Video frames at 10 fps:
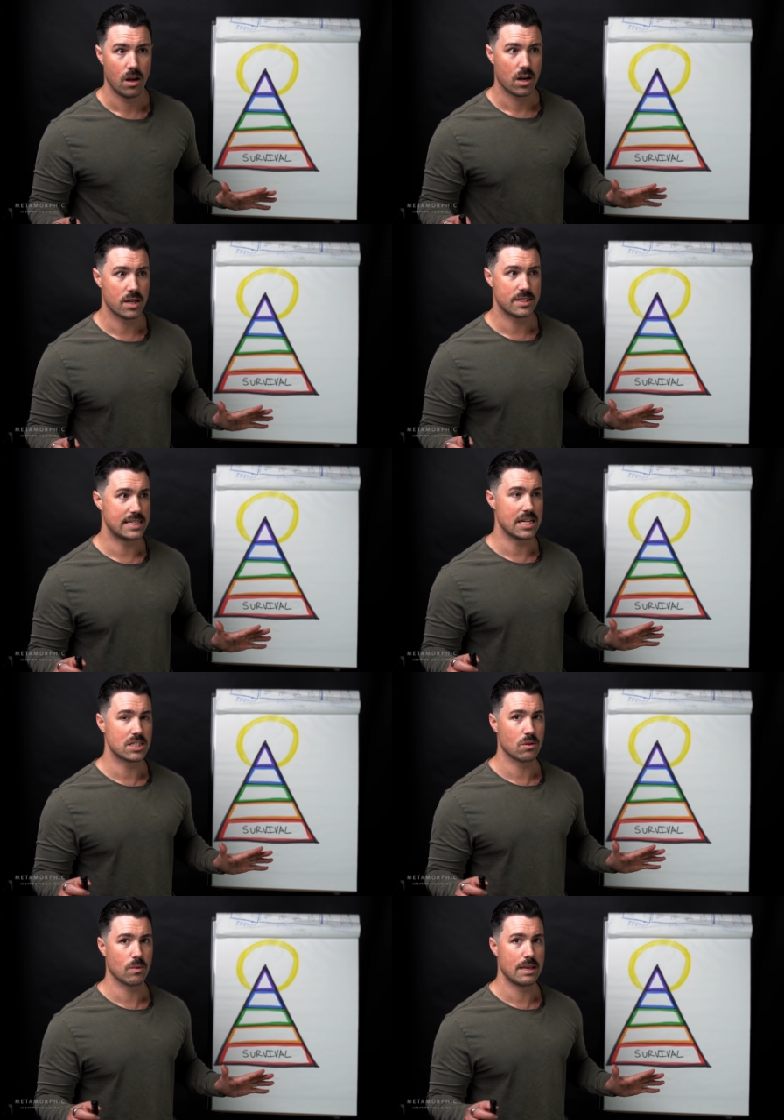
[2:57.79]
because it
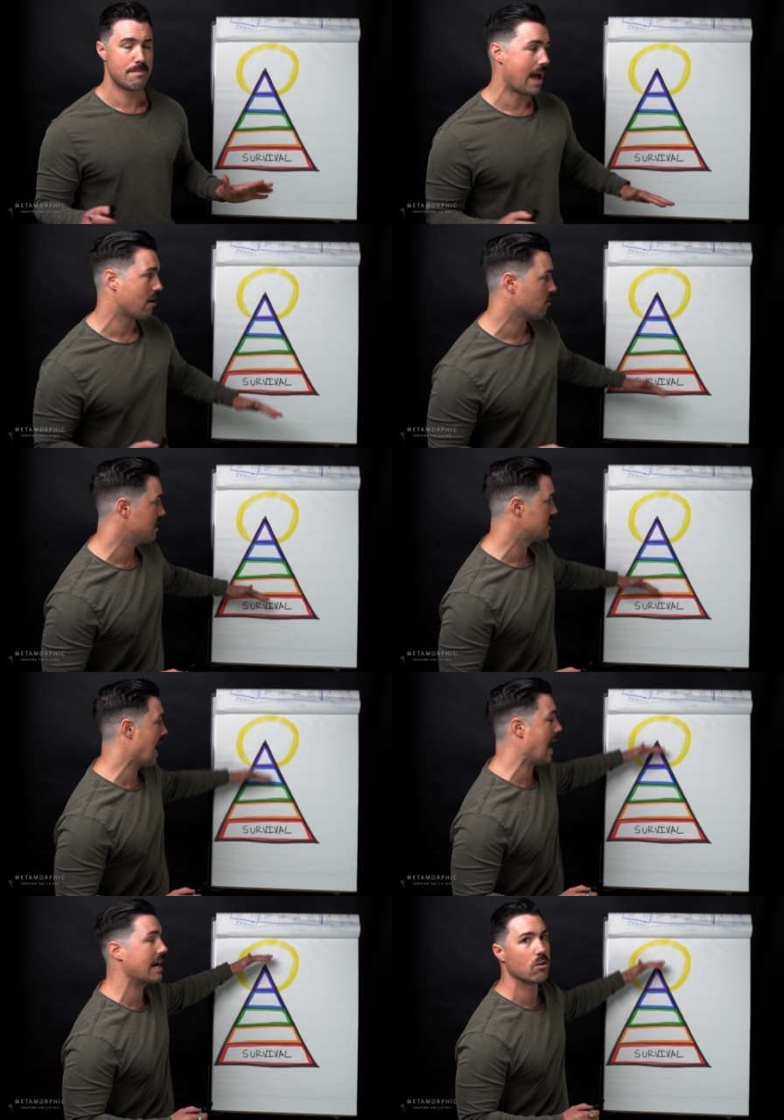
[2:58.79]
doesn't really matter these
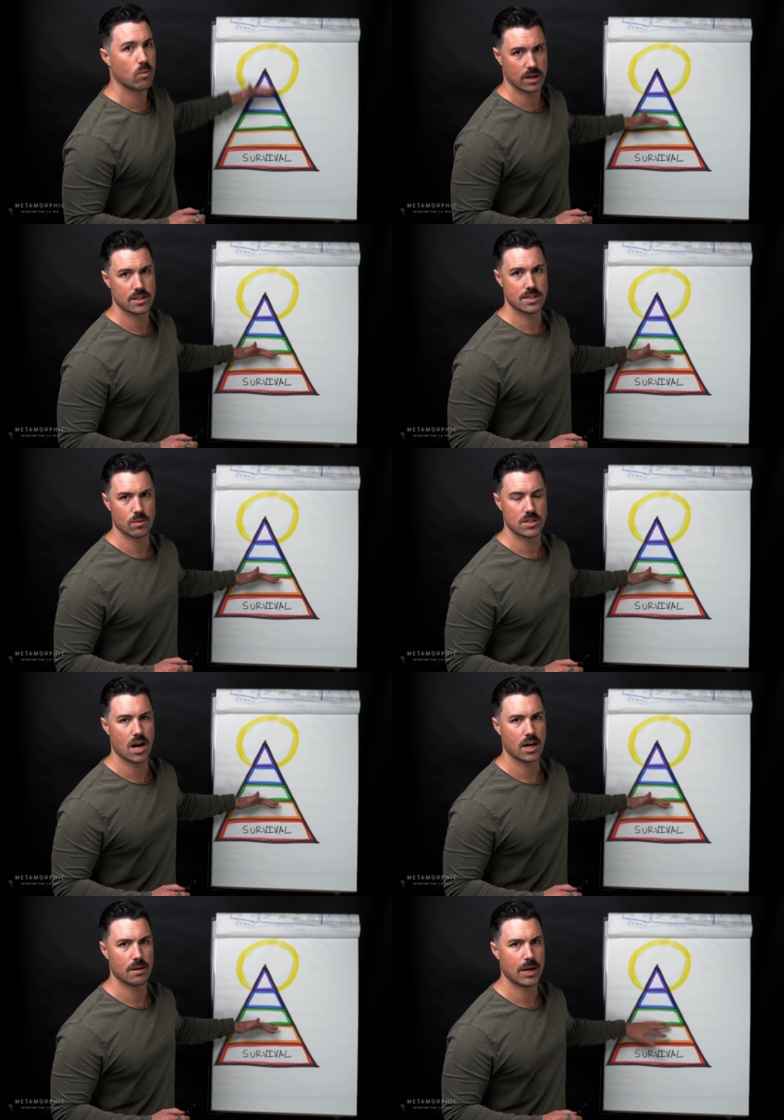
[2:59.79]
higher ones that we're
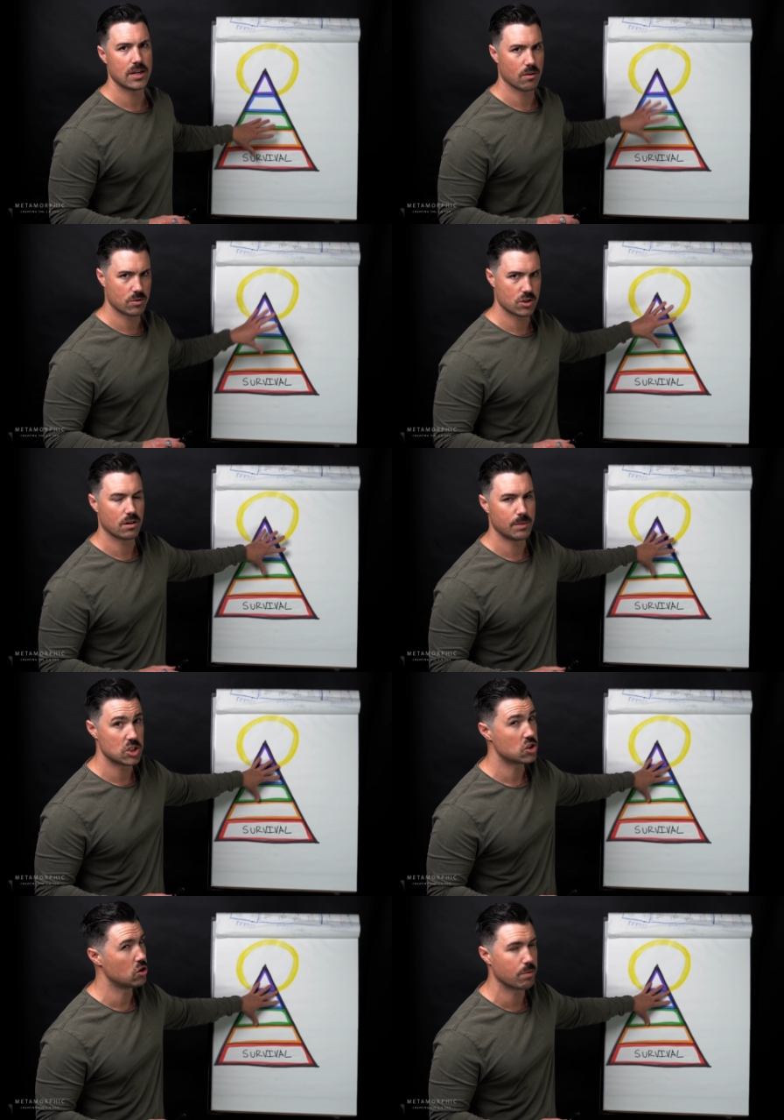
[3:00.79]
talking about here, which are going to be
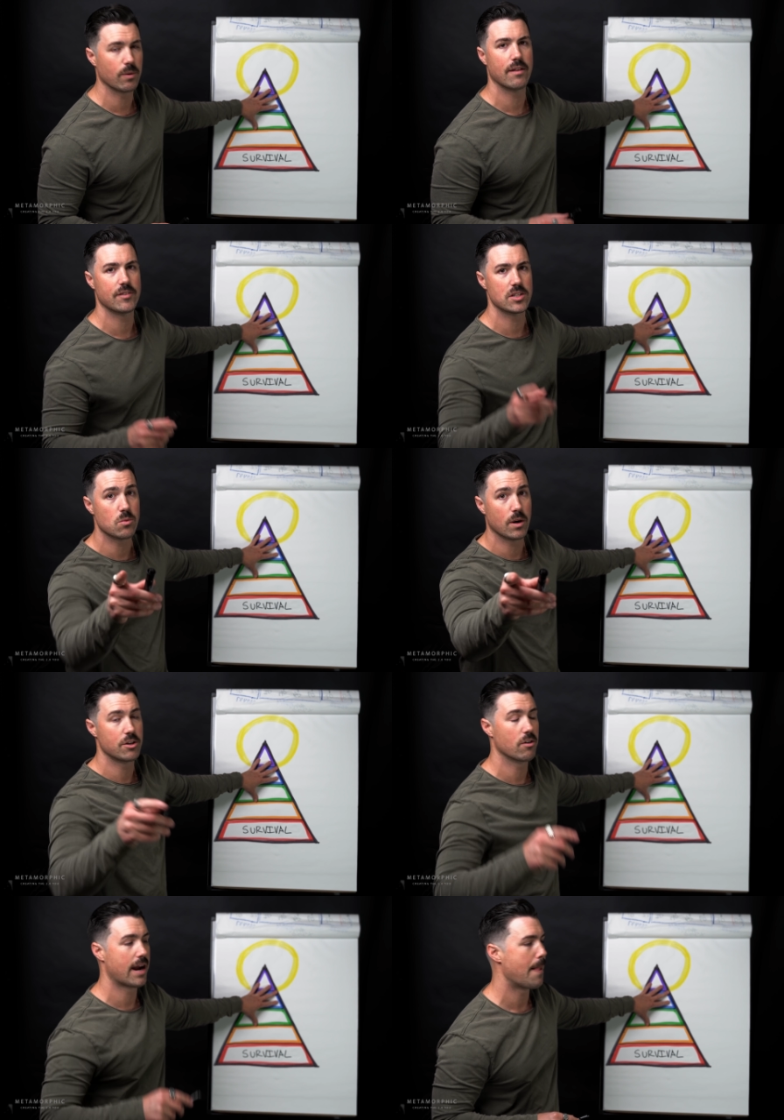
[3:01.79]
super relevant to where
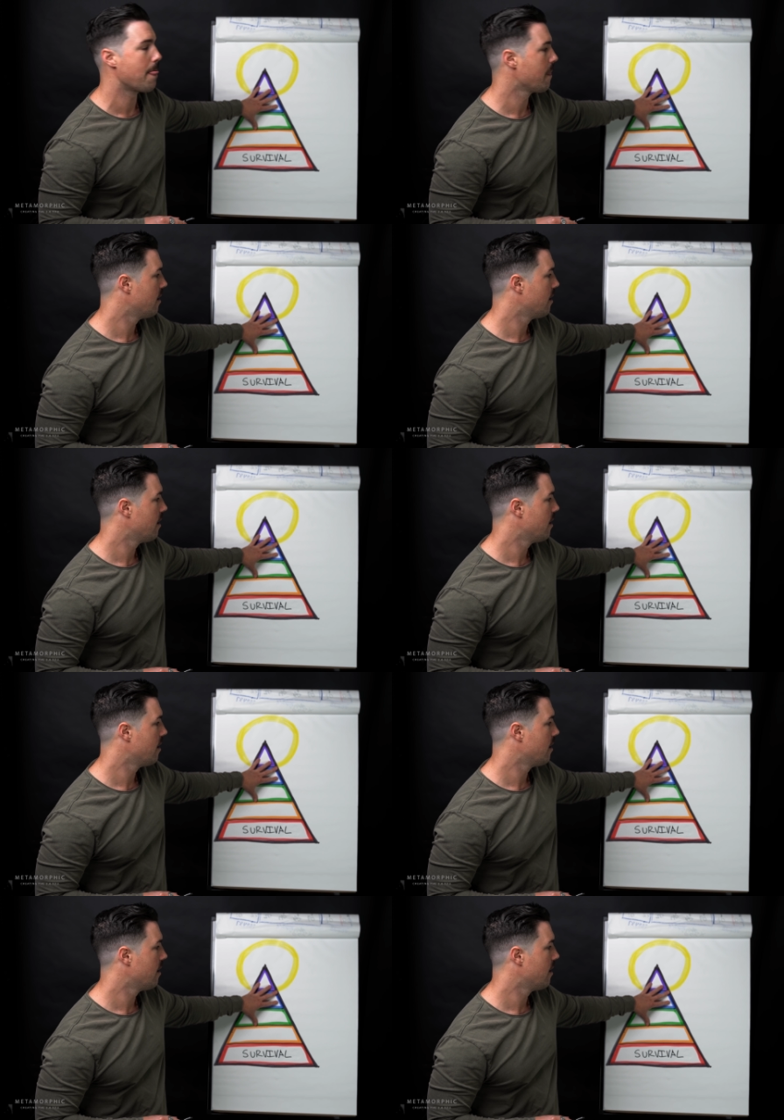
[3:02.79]
you're at.